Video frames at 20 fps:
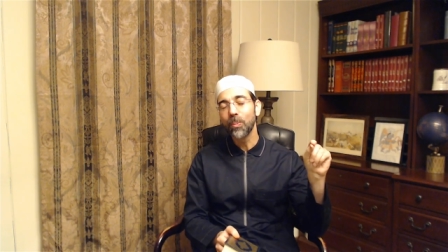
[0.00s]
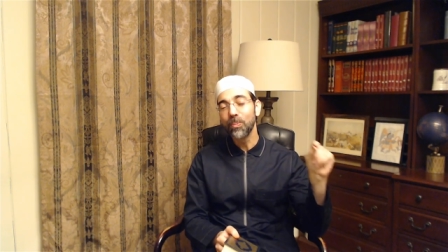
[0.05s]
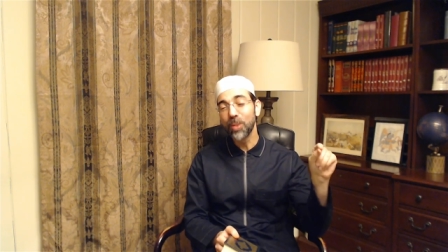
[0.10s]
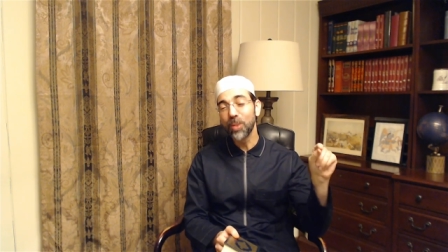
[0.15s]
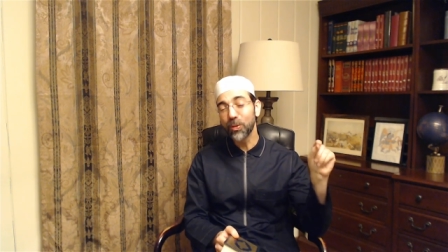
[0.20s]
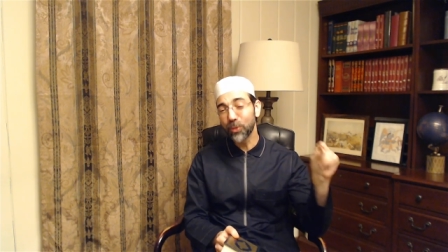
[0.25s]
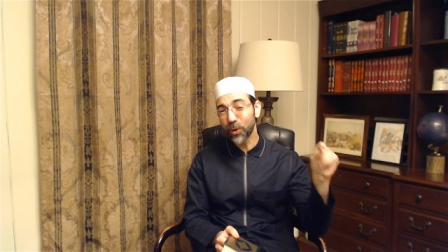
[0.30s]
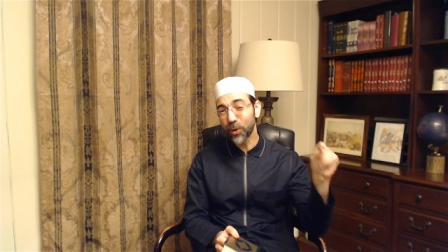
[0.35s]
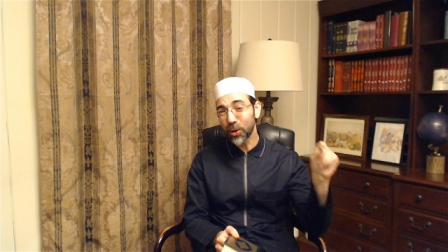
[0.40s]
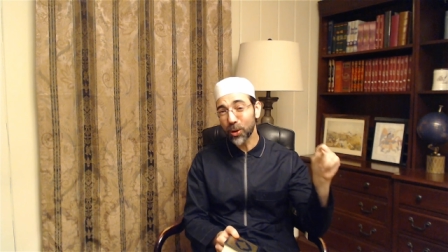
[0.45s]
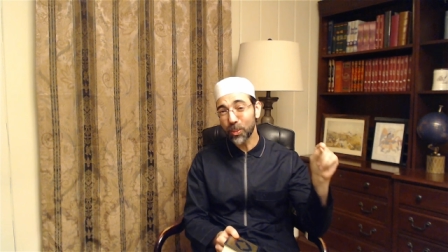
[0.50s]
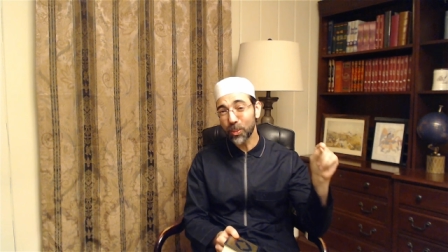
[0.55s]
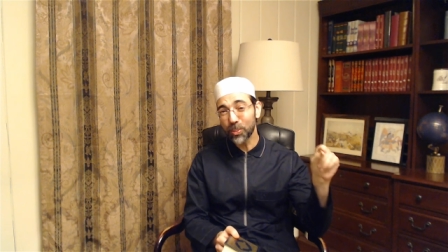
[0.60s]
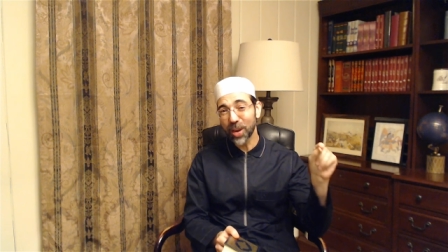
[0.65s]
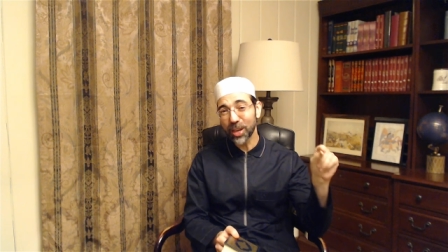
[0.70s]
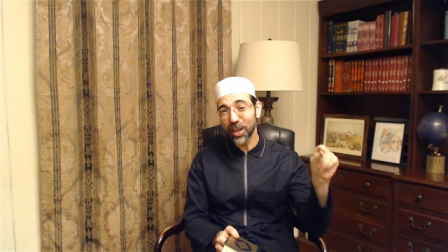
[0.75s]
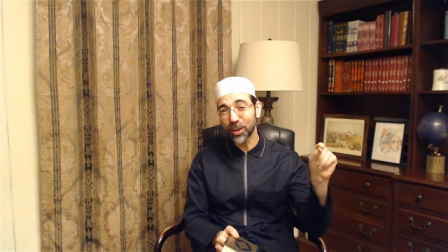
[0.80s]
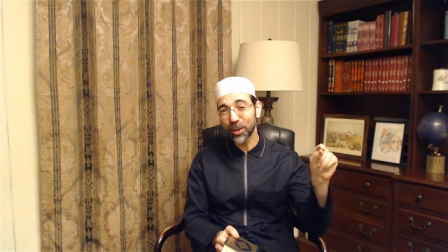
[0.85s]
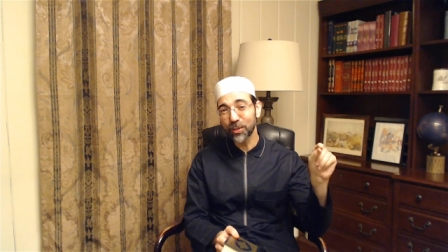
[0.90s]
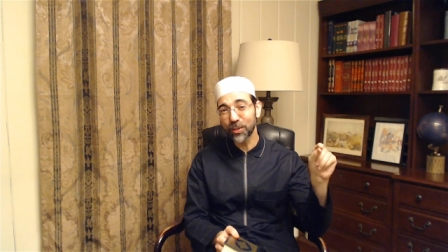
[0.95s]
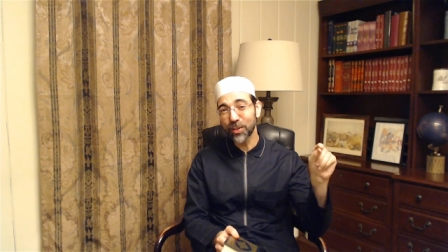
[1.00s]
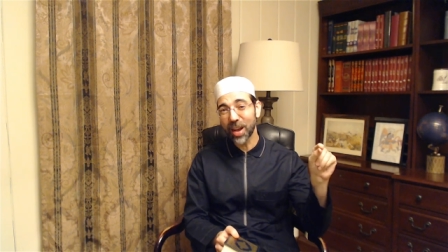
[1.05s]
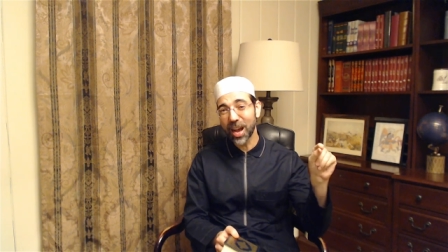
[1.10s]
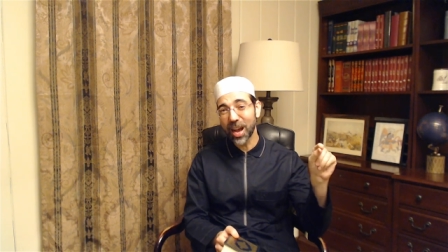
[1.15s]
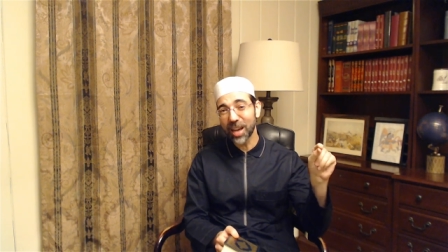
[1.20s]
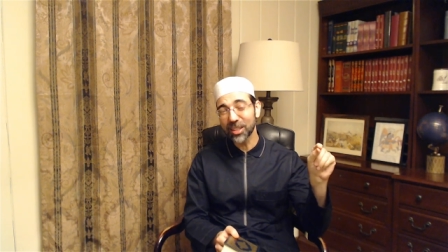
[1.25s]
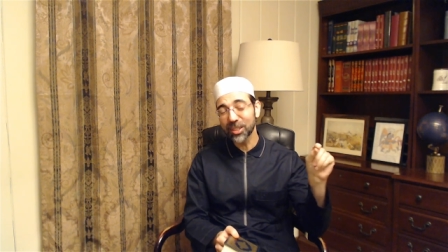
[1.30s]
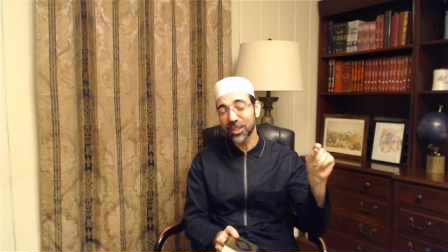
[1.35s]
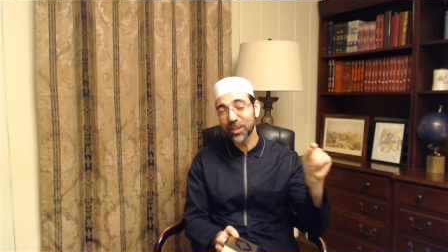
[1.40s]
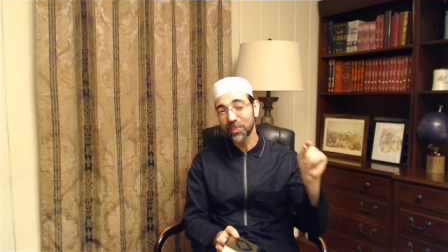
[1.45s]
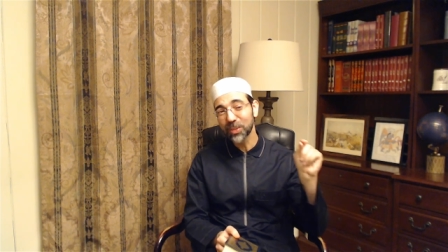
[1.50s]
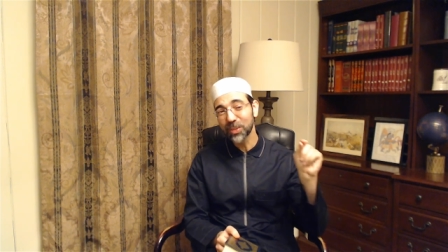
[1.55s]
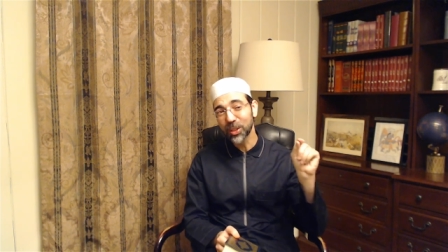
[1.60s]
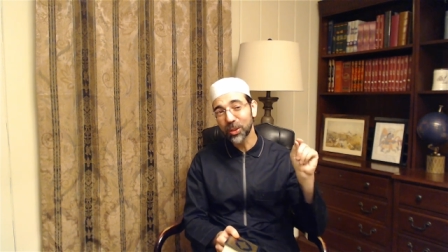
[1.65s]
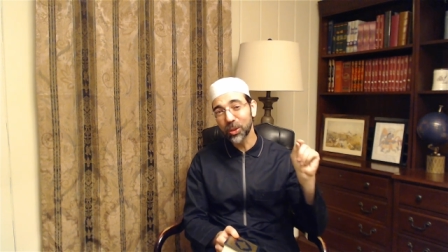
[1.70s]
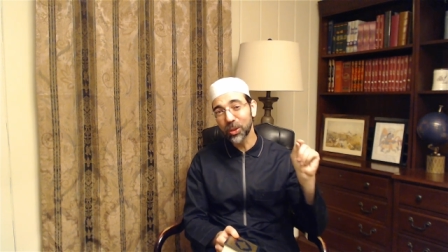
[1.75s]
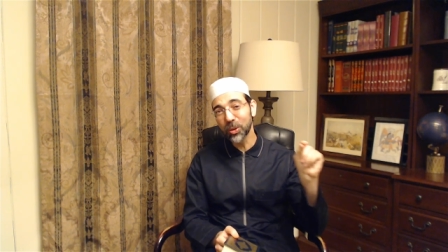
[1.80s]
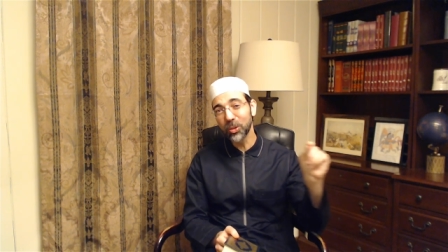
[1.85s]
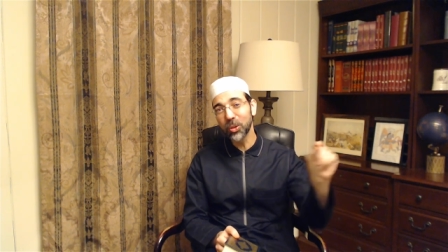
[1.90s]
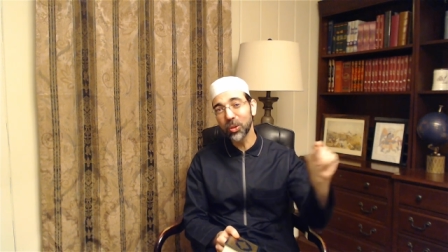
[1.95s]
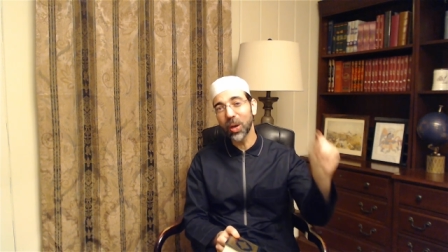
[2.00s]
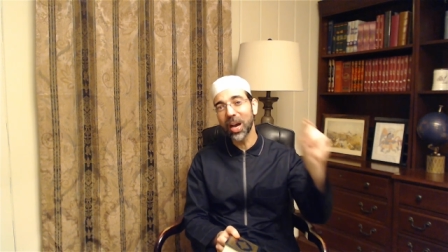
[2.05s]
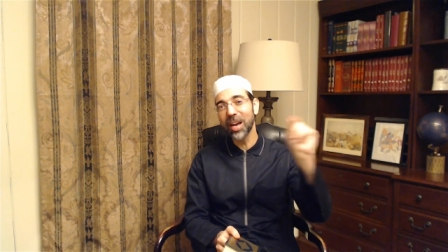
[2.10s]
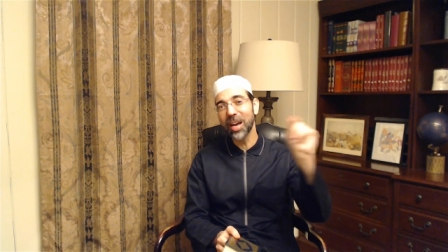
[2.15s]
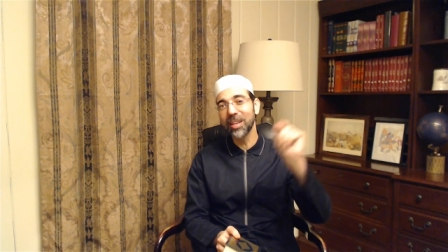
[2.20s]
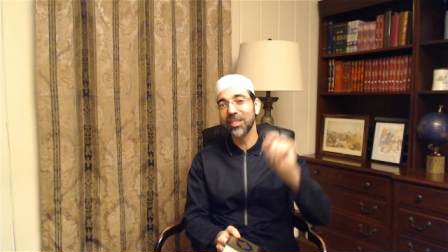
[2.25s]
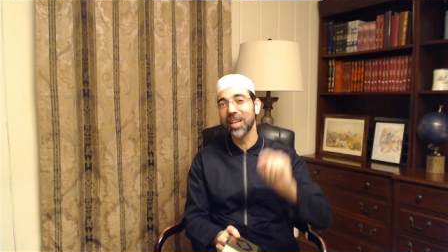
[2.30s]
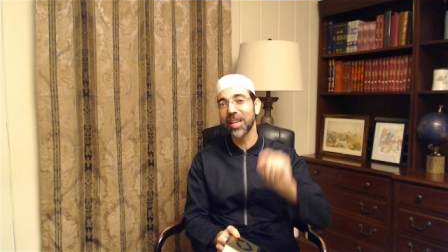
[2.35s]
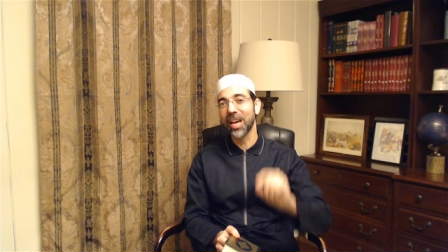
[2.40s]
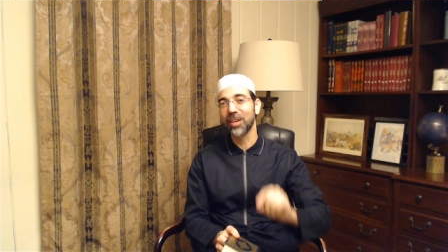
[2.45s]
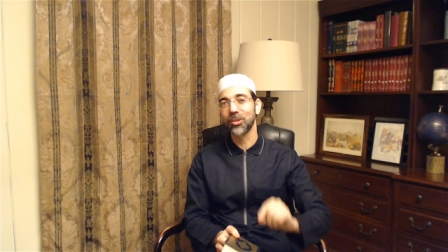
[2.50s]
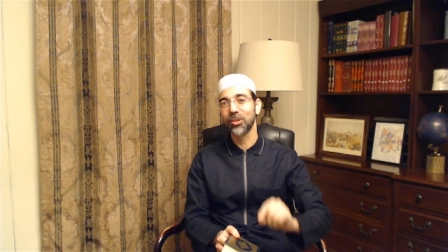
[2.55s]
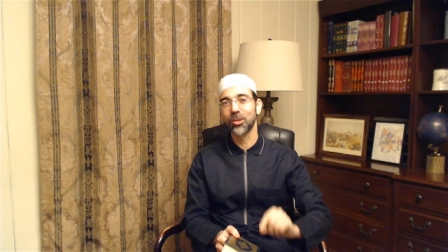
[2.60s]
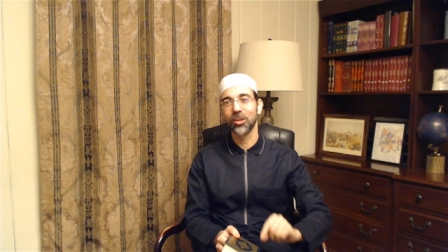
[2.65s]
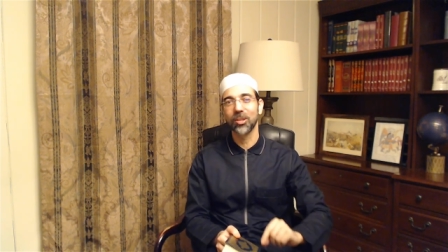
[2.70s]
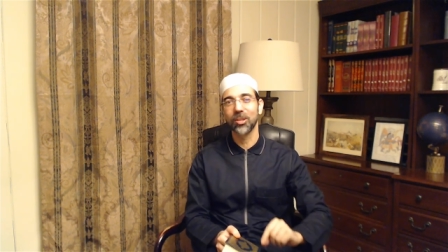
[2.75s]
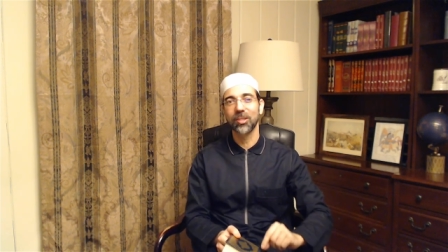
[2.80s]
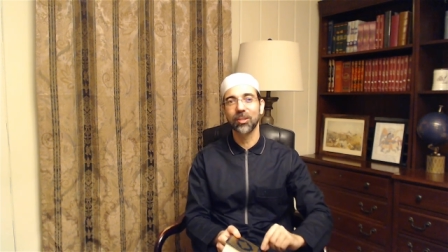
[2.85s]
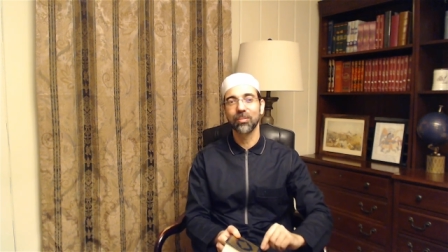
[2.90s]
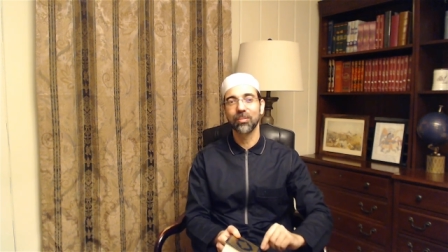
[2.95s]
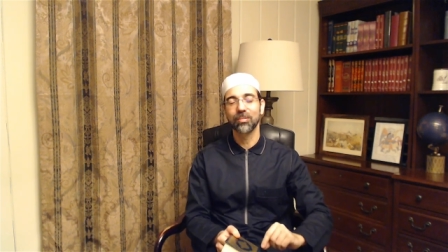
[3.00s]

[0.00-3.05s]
before you break your fast, your dua is answered.